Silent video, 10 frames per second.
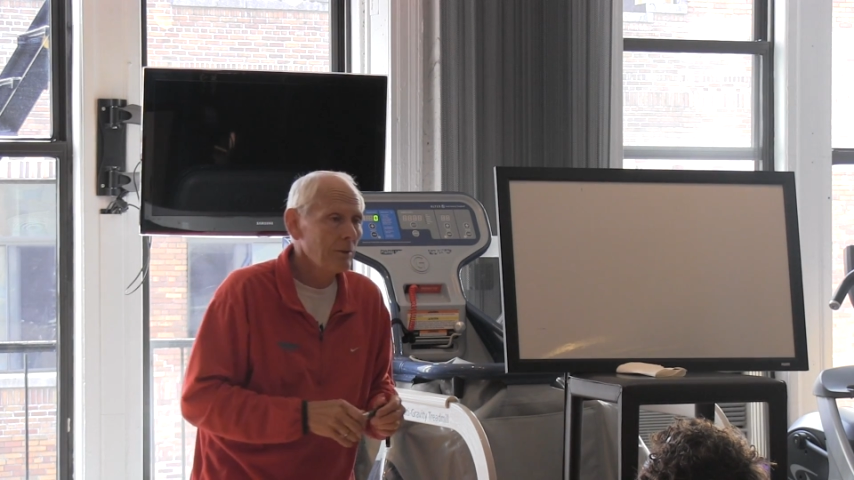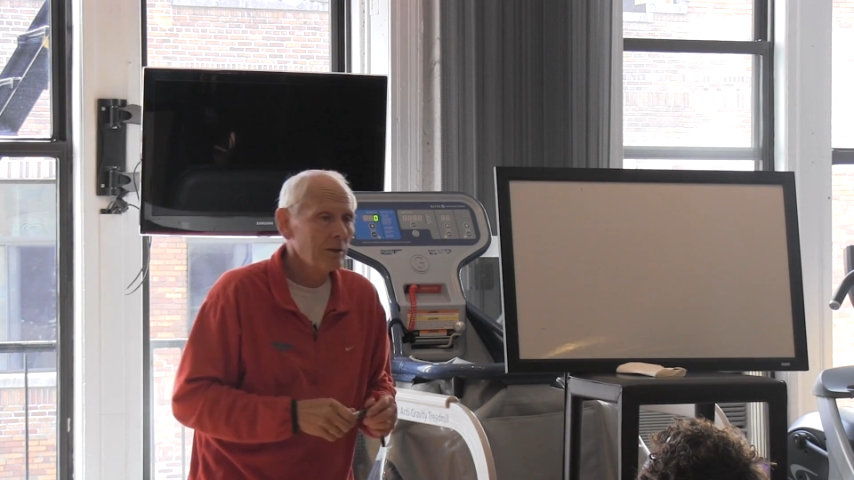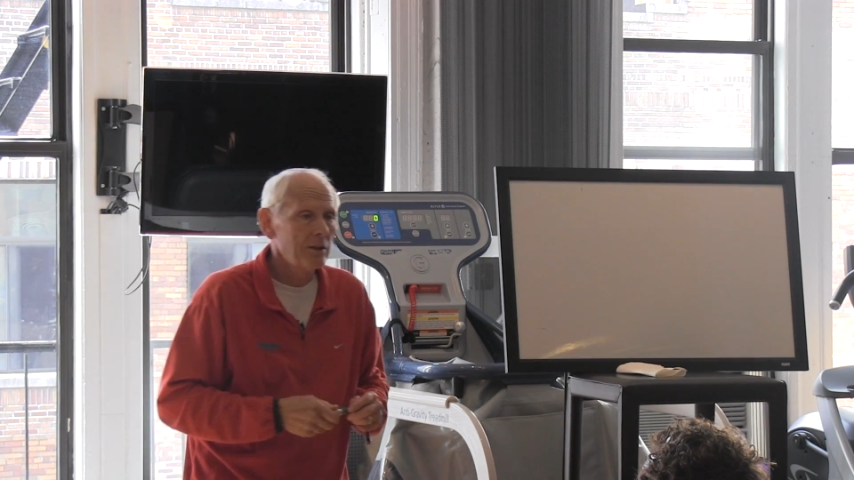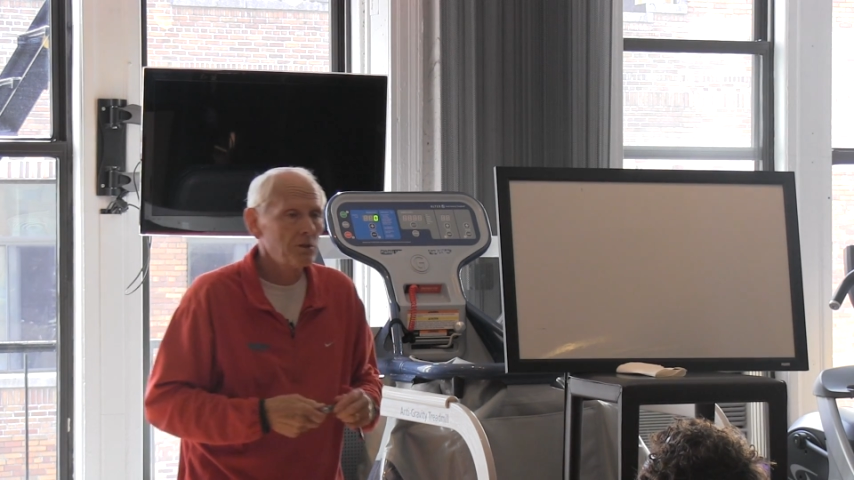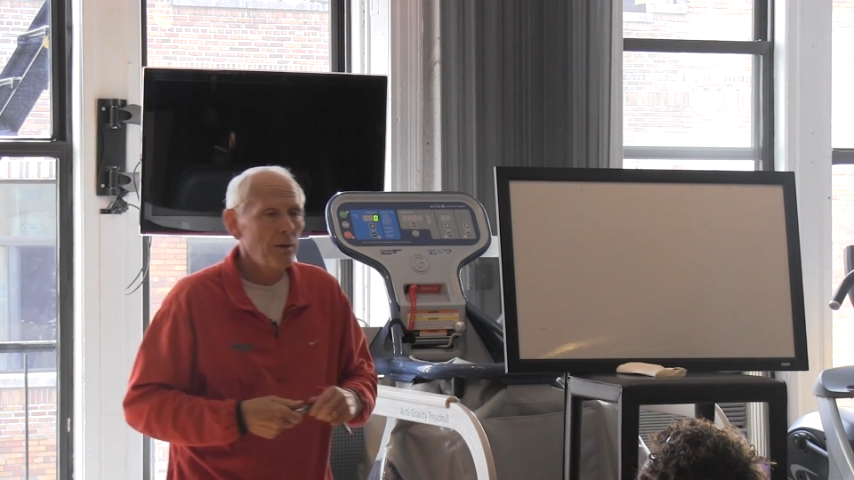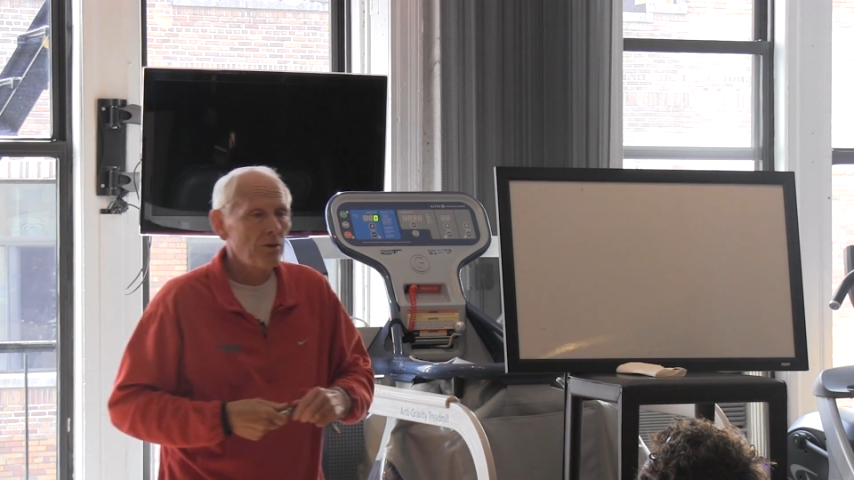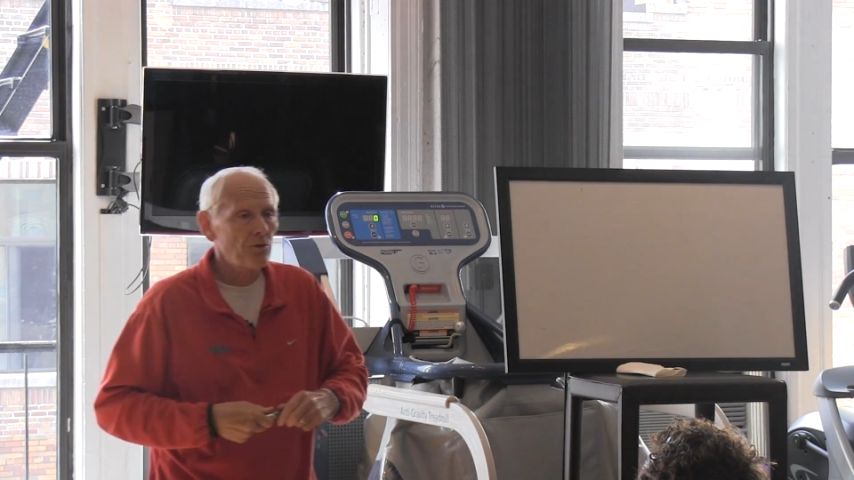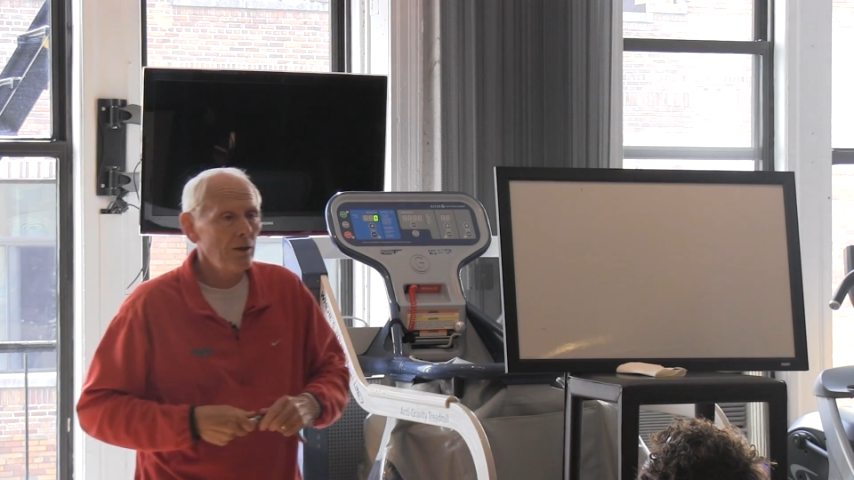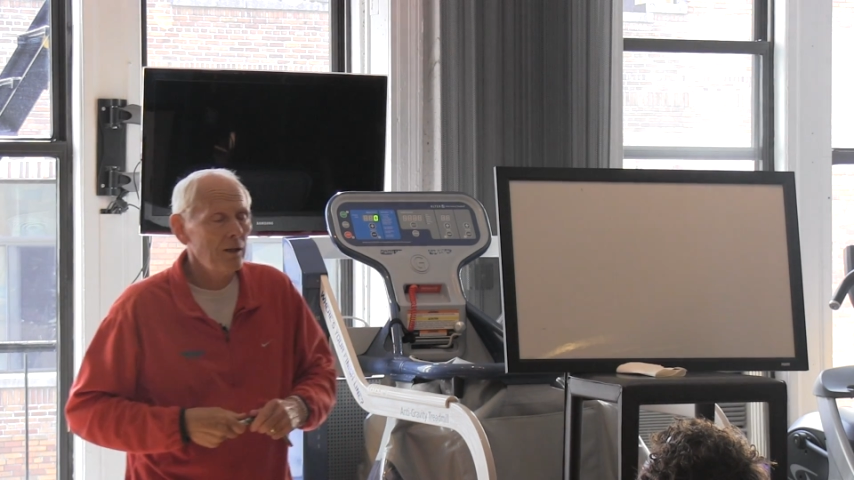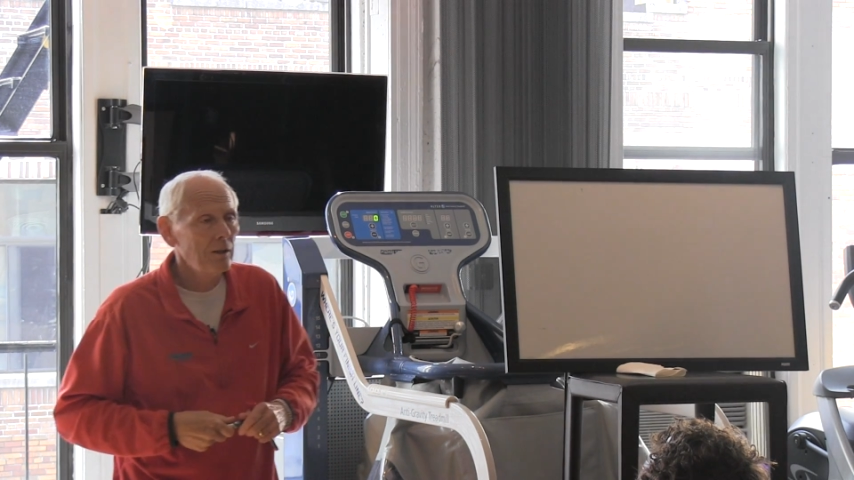realize about
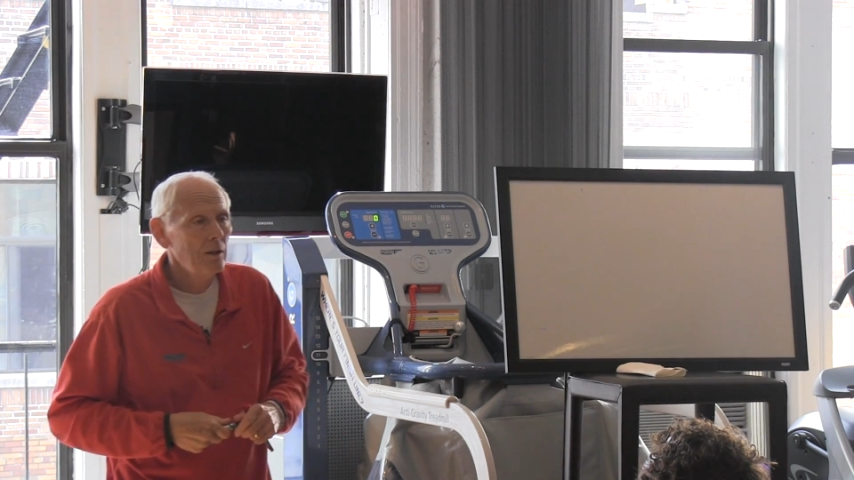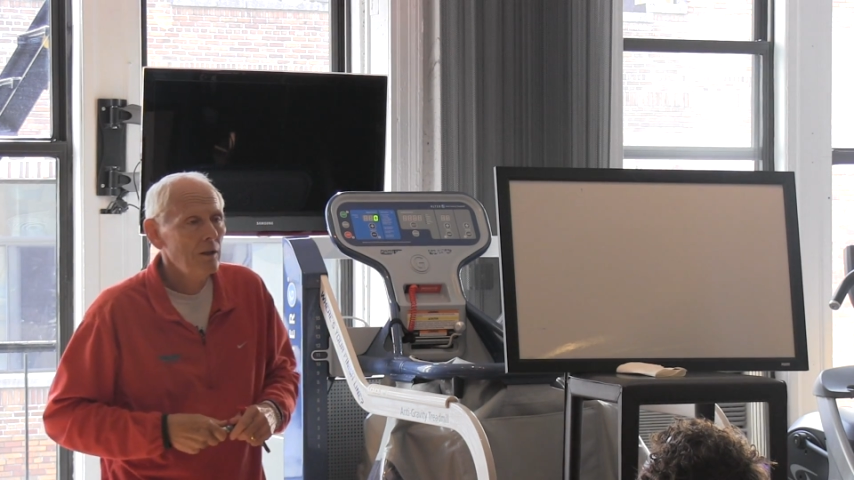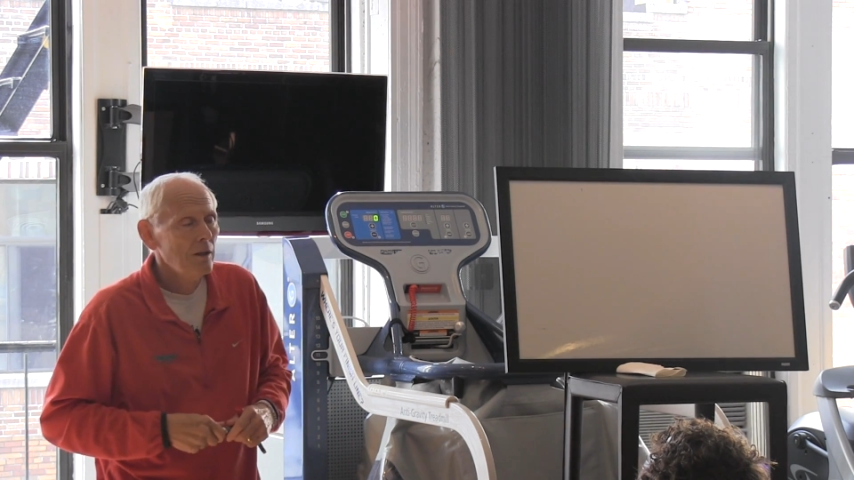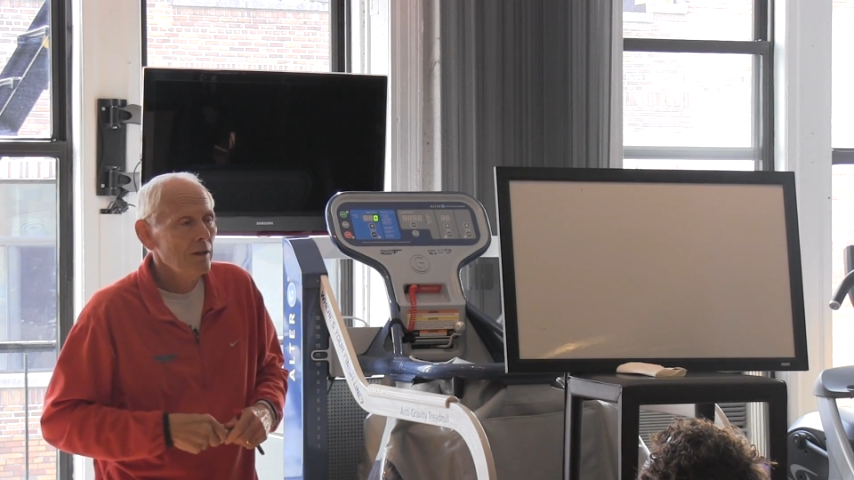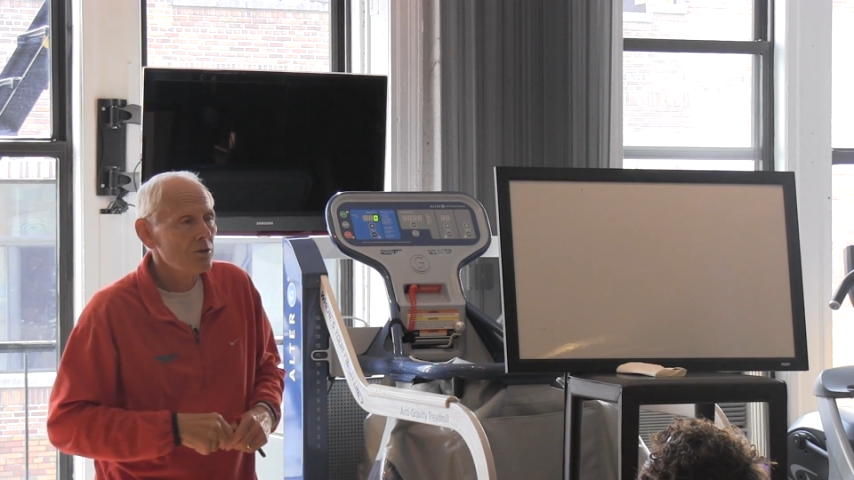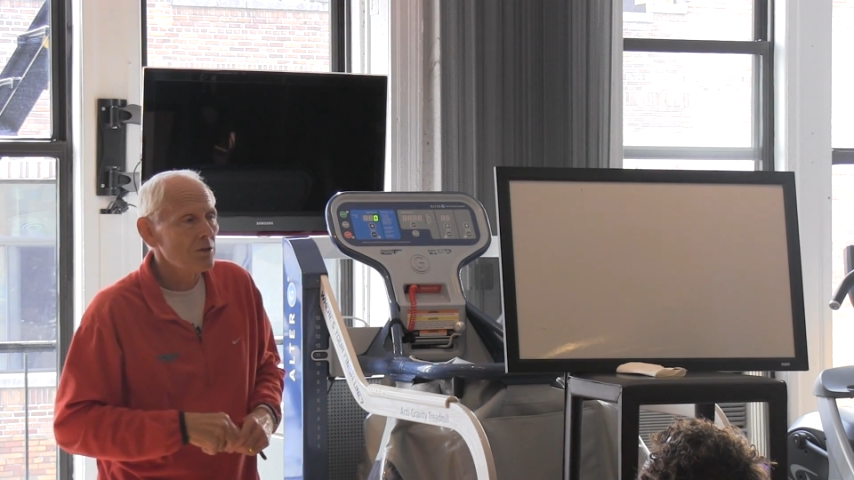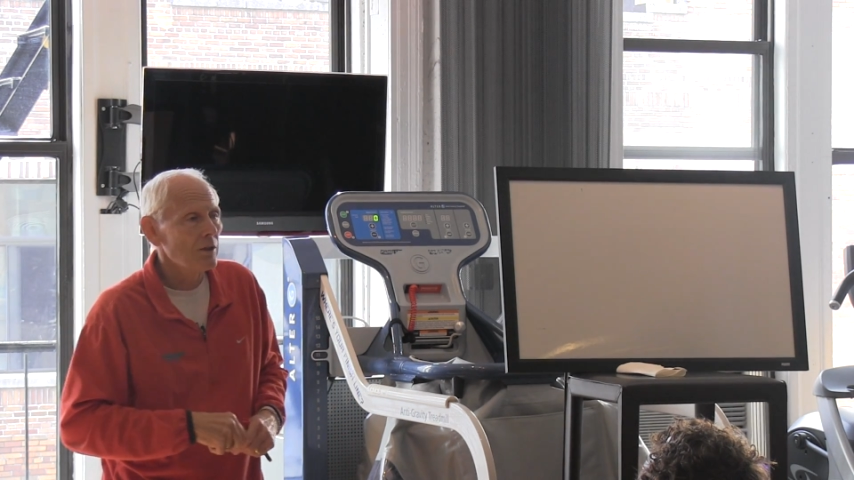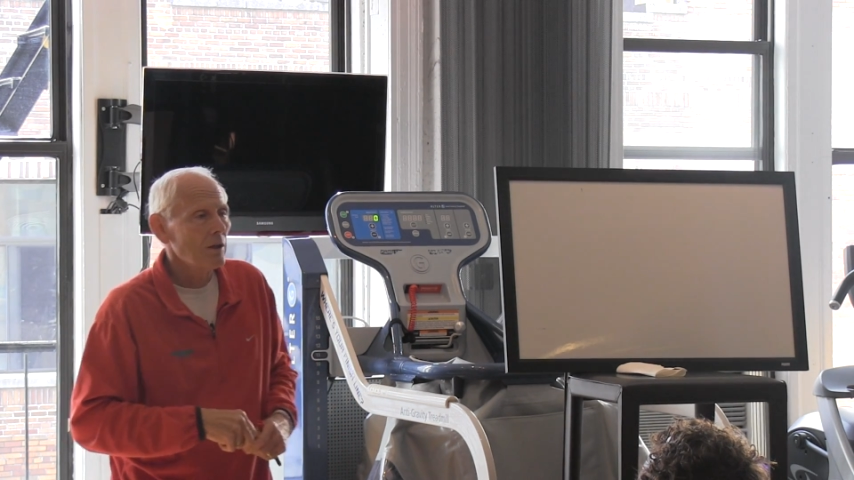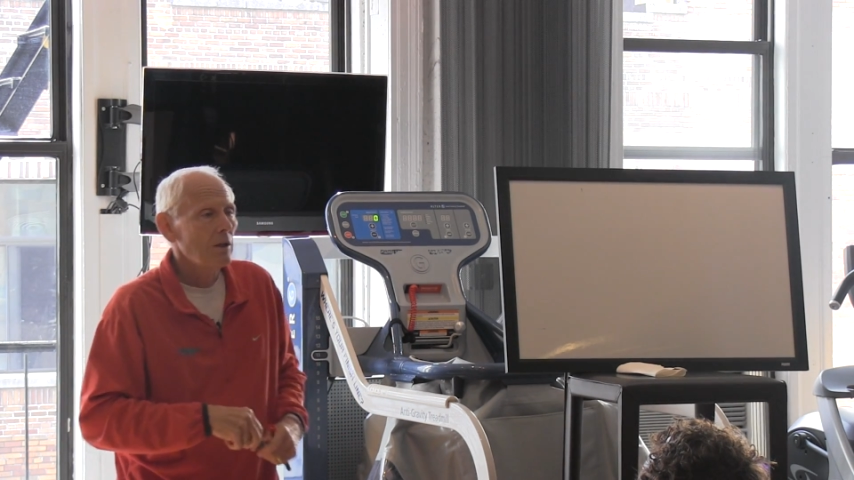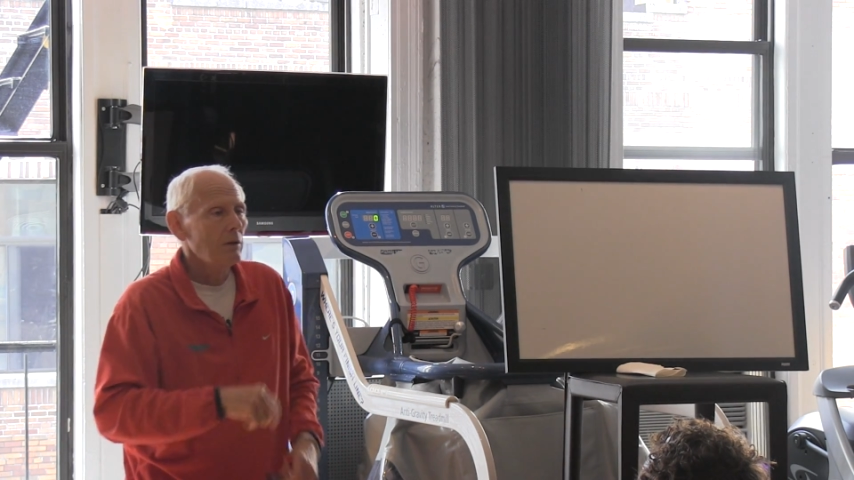training is that